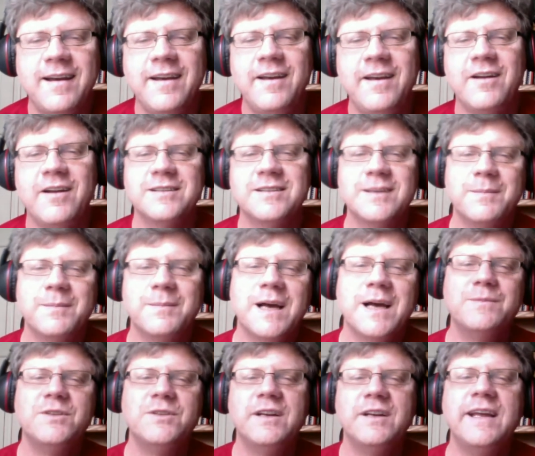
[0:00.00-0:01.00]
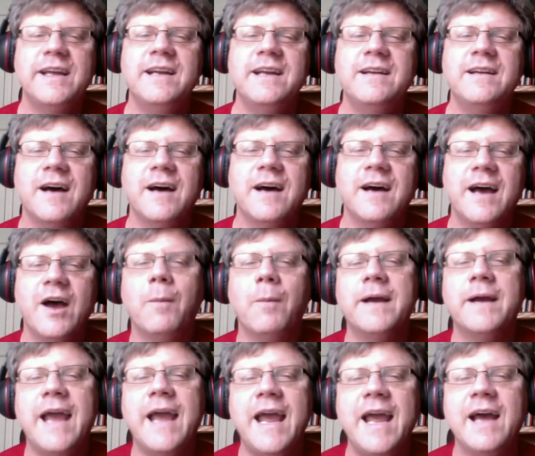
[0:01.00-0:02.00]
Sometimes you need a
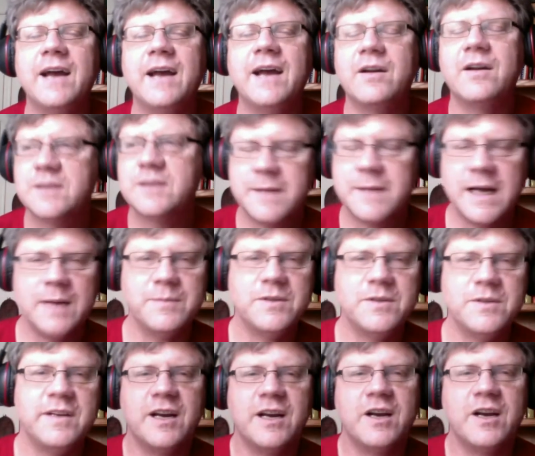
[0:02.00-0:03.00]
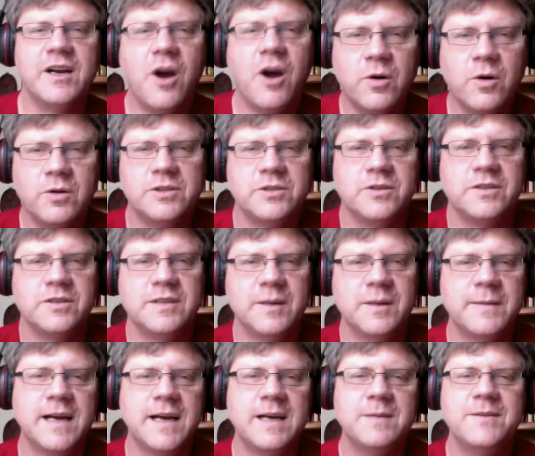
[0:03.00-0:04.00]
helping hand, or sometimes you need a coach, or
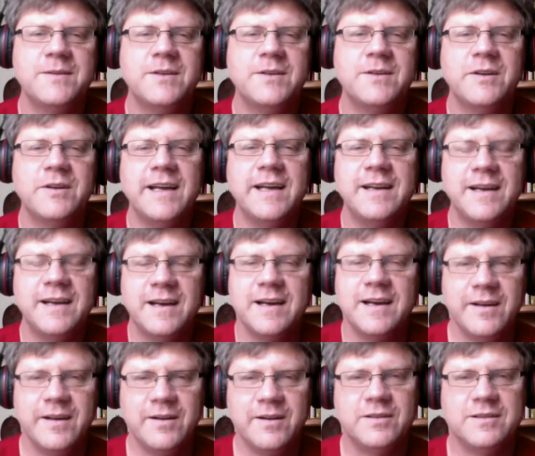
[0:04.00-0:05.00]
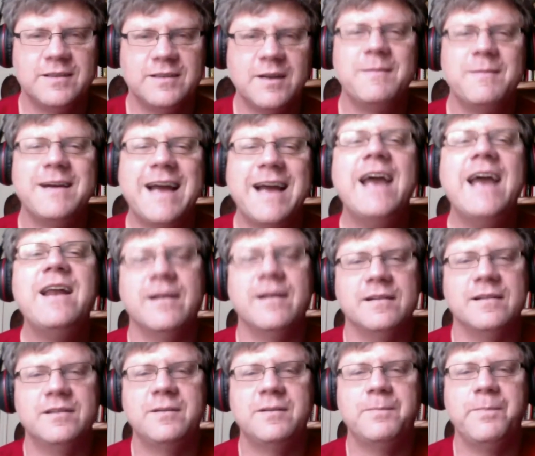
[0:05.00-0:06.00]
sometimes you need, some
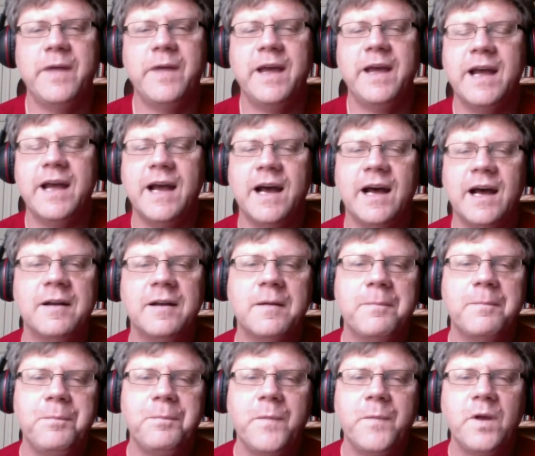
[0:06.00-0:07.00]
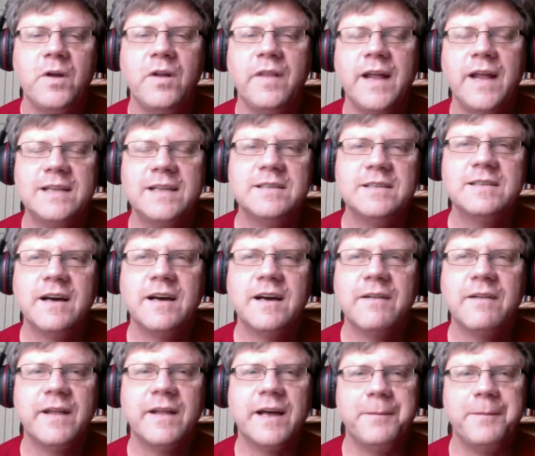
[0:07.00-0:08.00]
guidance. And, that's the
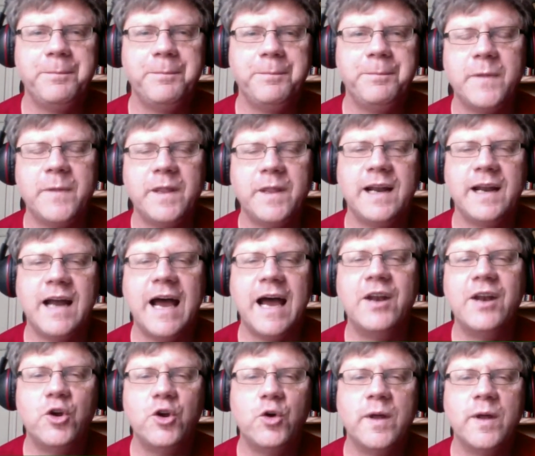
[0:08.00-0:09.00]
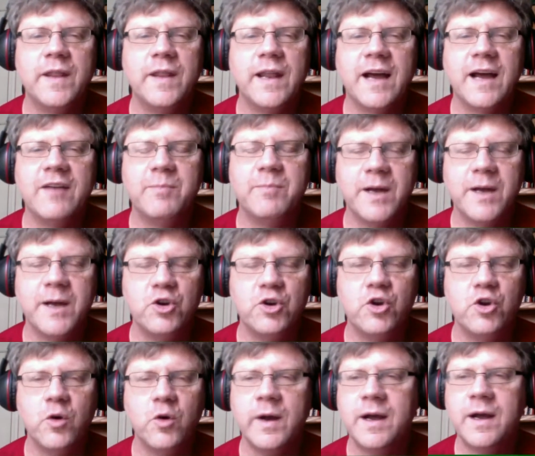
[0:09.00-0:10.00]
stuff that I do and that I've been
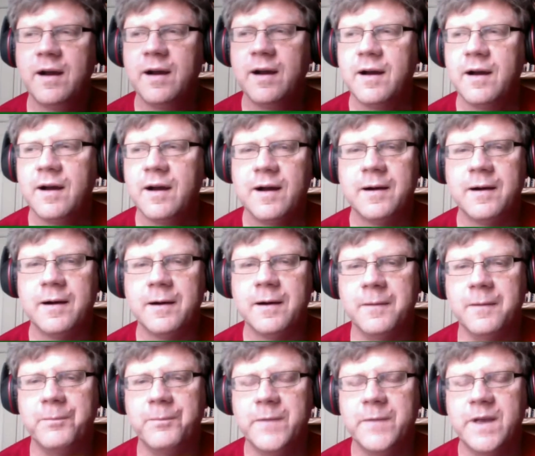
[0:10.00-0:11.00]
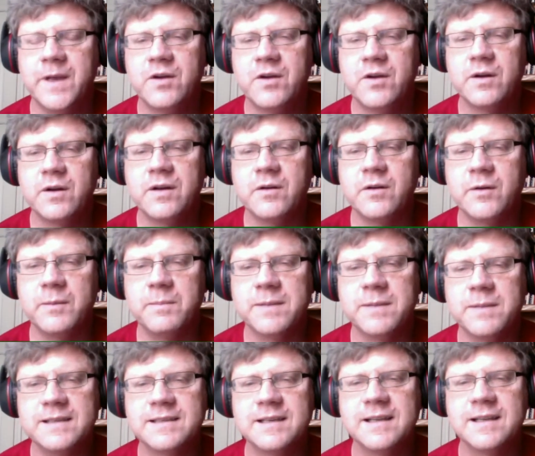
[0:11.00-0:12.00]
doing, either,
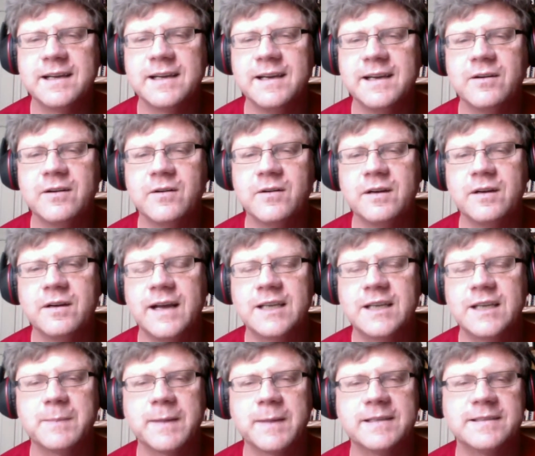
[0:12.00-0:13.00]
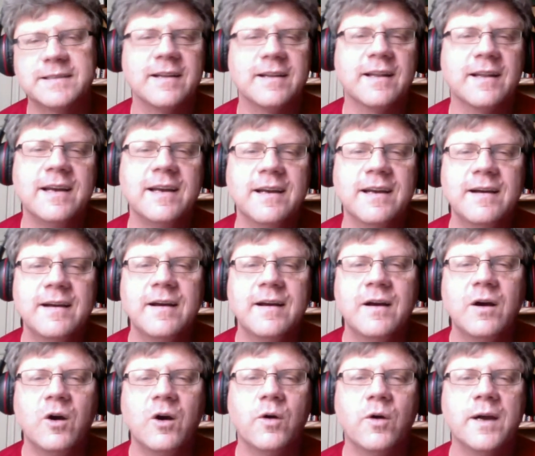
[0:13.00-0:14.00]
implicitly or explicitly
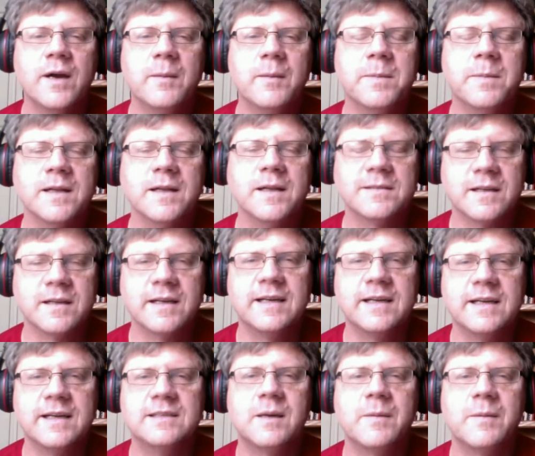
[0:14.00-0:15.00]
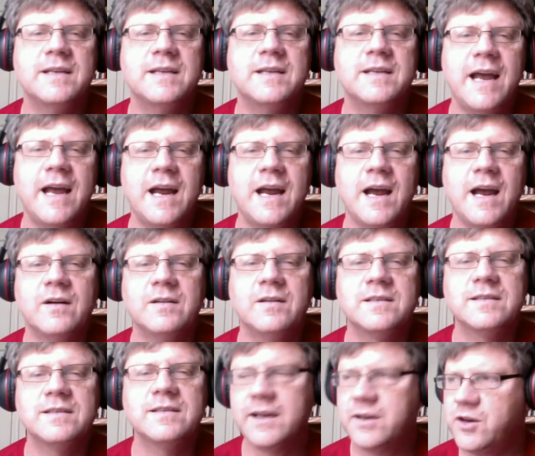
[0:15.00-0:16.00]
or implicitly in some of these hangouts.
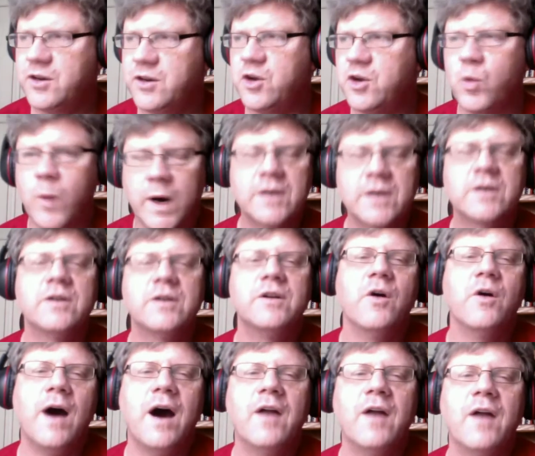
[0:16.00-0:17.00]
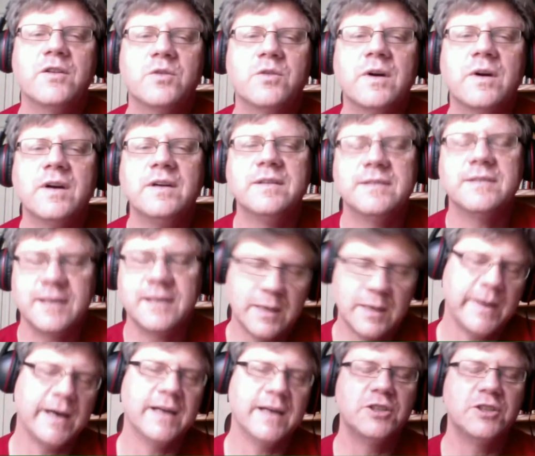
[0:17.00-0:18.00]
It's like, do you want to know how this works? Then
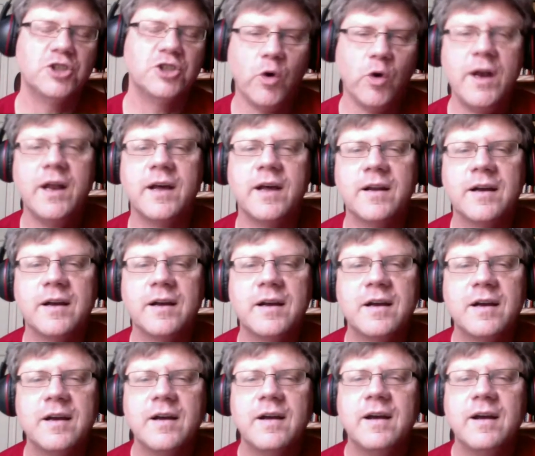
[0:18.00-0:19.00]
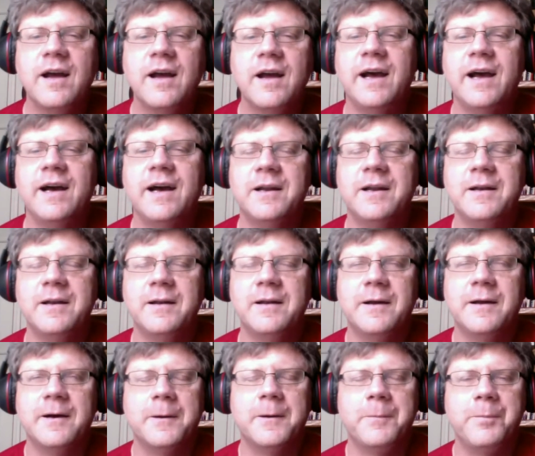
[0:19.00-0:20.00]
come on and join it. And
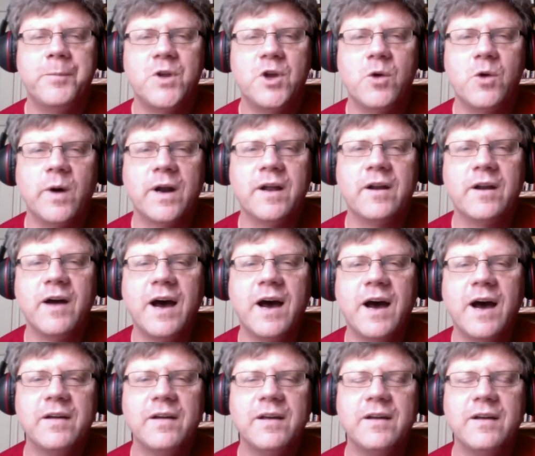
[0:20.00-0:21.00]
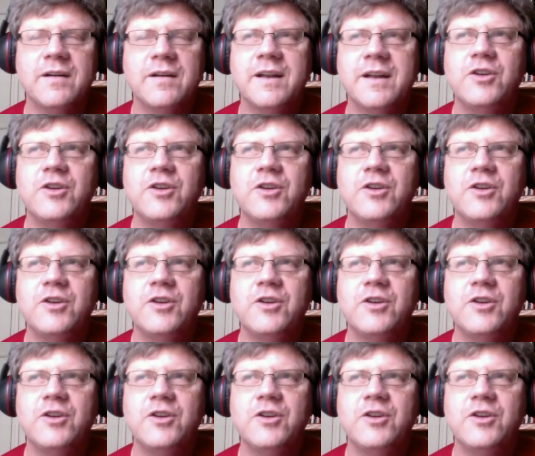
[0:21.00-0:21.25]
do you want to know how? Do